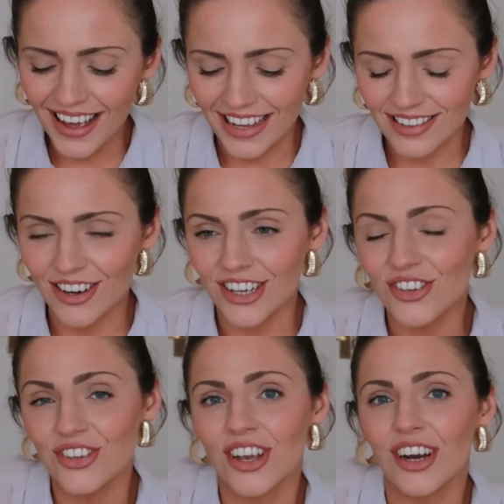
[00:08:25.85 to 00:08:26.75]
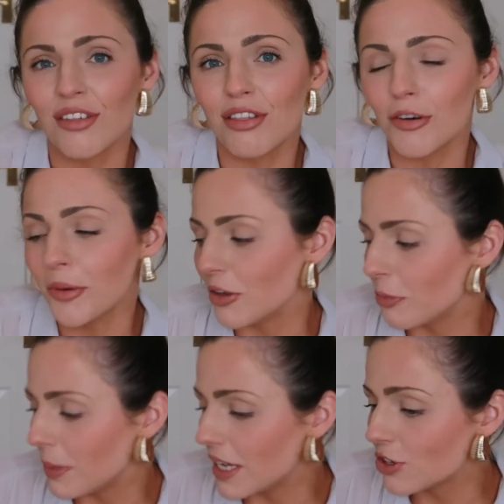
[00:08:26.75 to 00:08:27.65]
It's nice just to kind of throw in
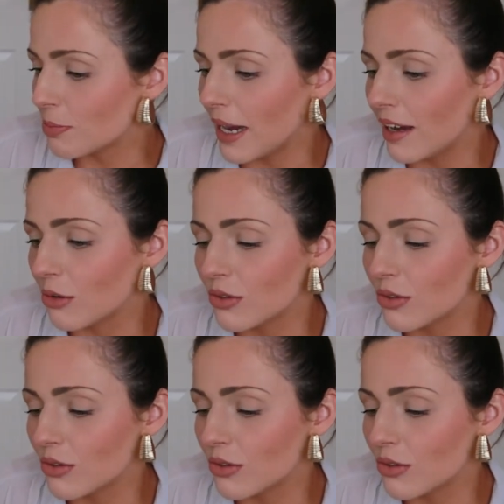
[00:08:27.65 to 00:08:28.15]
your beach bag